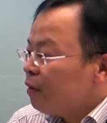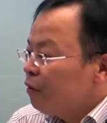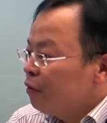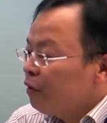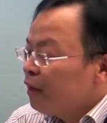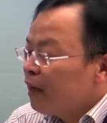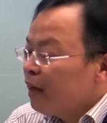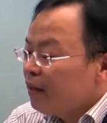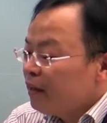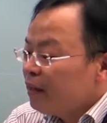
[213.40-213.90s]

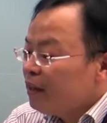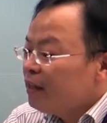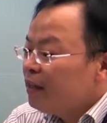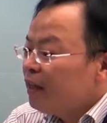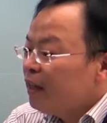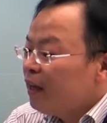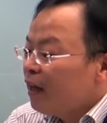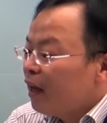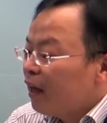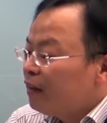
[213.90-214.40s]
you can
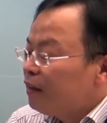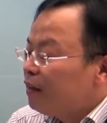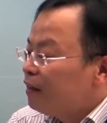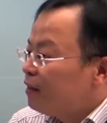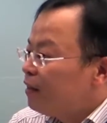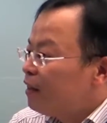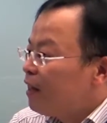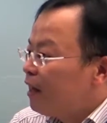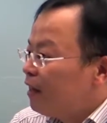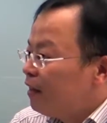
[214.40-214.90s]
easily
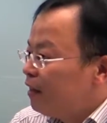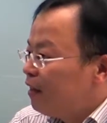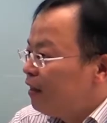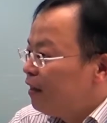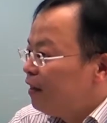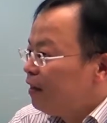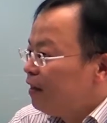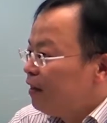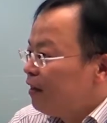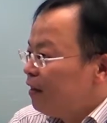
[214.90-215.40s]
understand
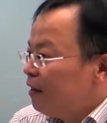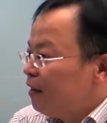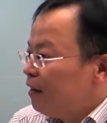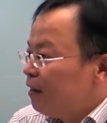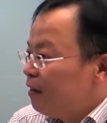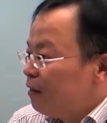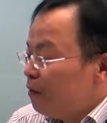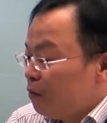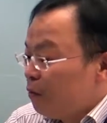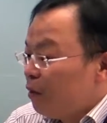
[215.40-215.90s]

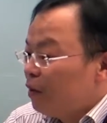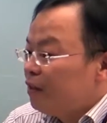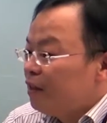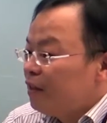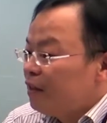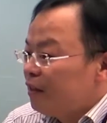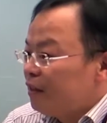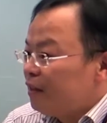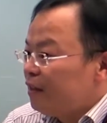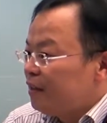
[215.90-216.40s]
what
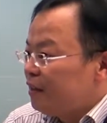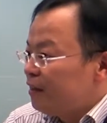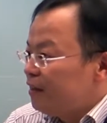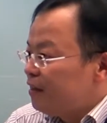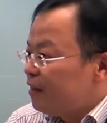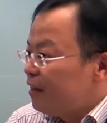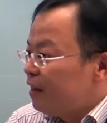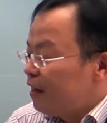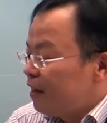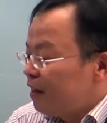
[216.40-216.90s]
is
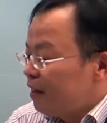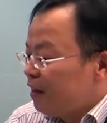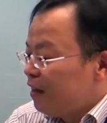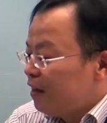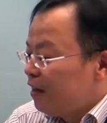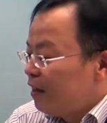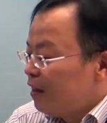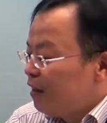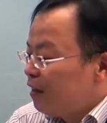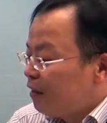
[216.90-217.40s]
the
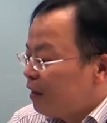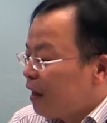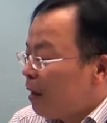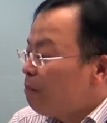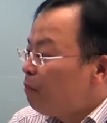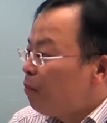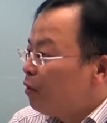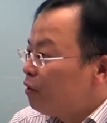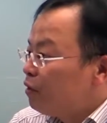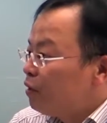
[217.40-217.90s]

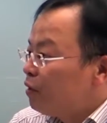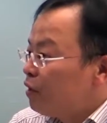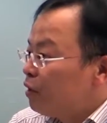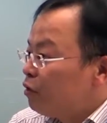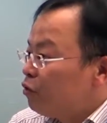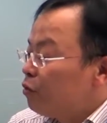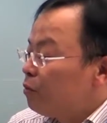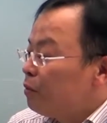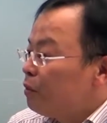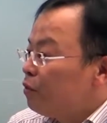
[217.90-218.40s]
temperature
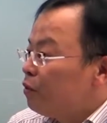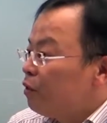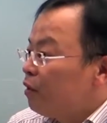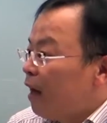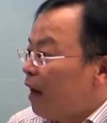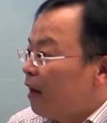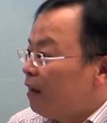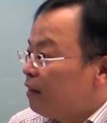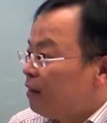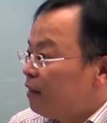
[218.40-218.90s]

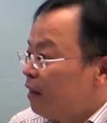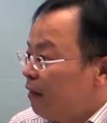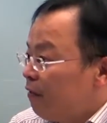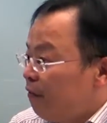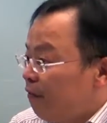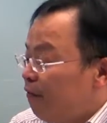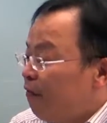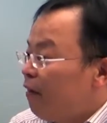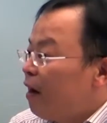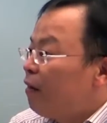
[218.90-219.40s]
distribution at a
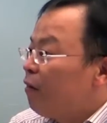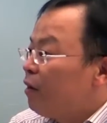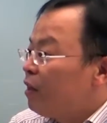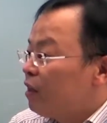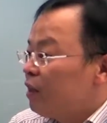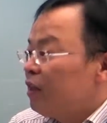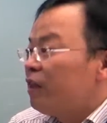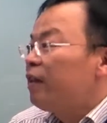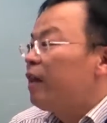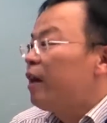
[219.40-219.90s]
very
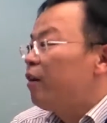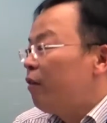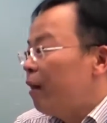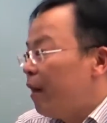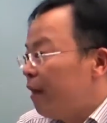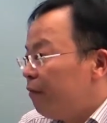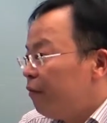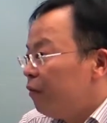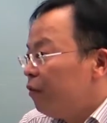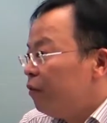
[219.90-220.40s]
detailed
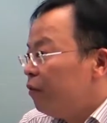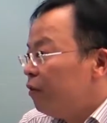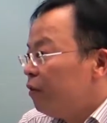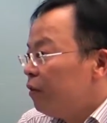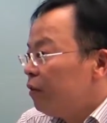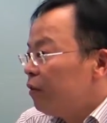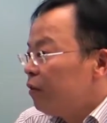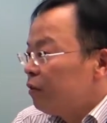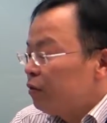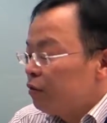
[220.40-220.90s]
level.
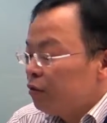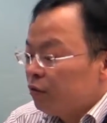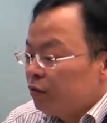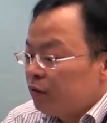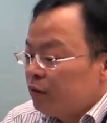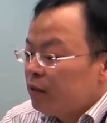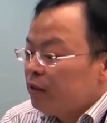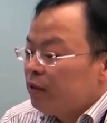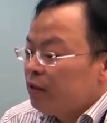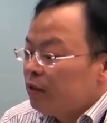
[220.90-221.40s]
So
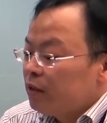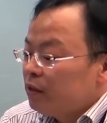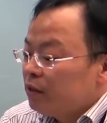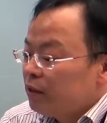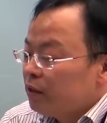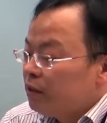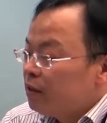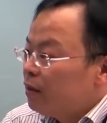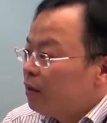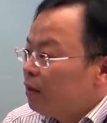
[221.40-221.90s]
this is
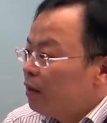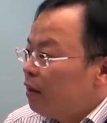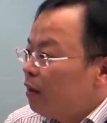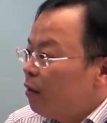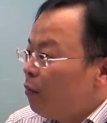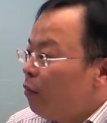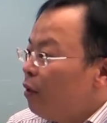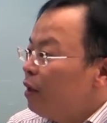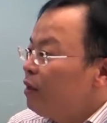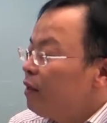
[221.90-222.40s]
just
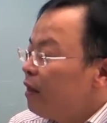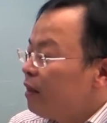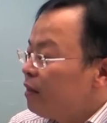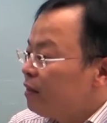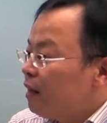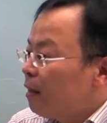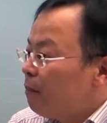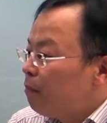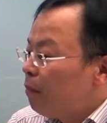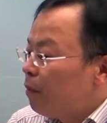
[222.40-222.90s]
one
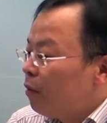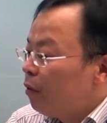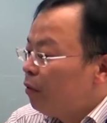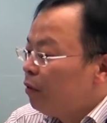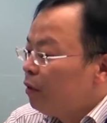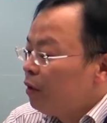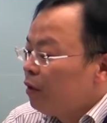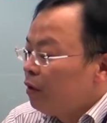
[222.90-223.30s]
example.